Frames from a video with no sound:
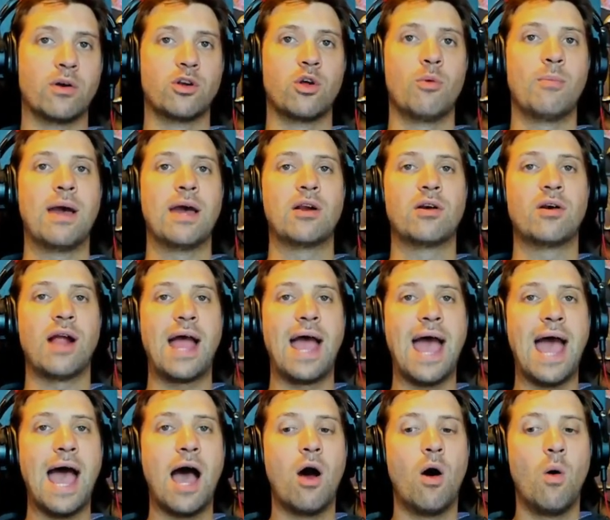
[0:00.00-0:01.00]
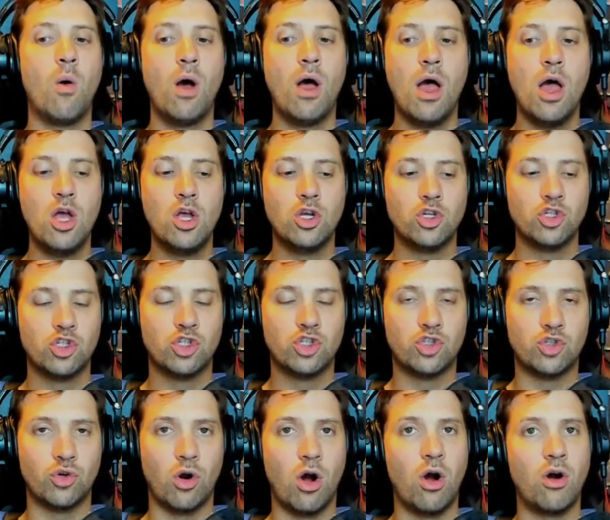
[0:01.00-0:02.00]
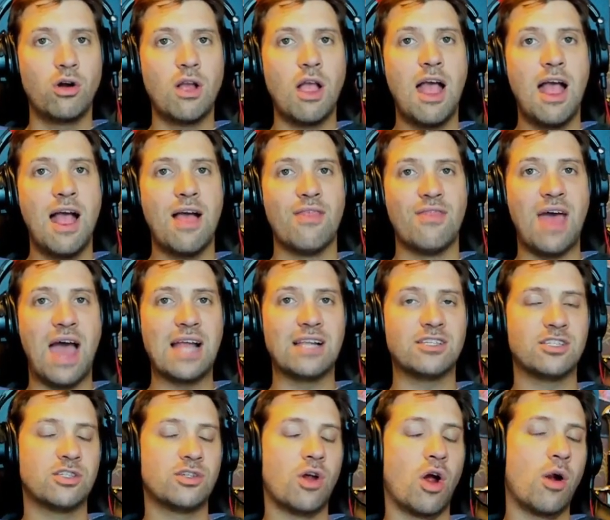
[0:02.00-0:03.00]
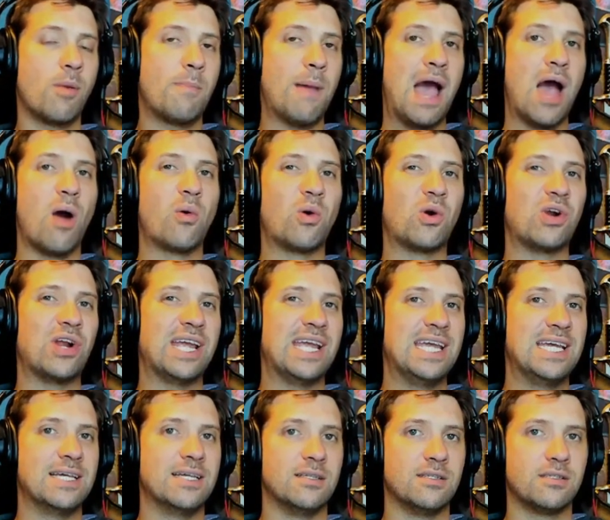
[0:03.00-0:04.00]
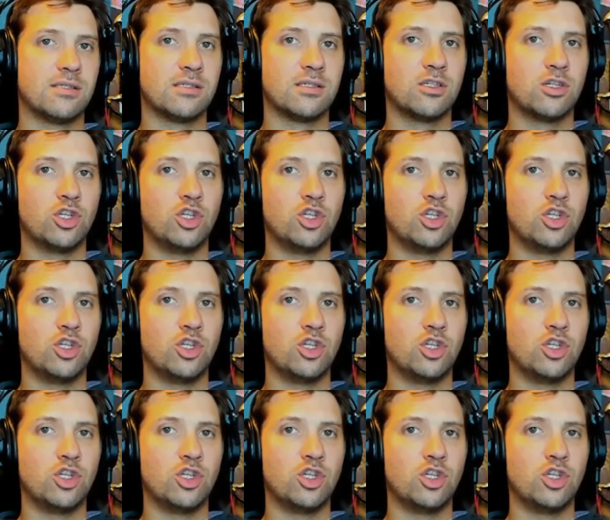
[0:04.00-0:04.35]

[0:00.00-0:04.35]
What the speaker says: No matter how strong that star power is,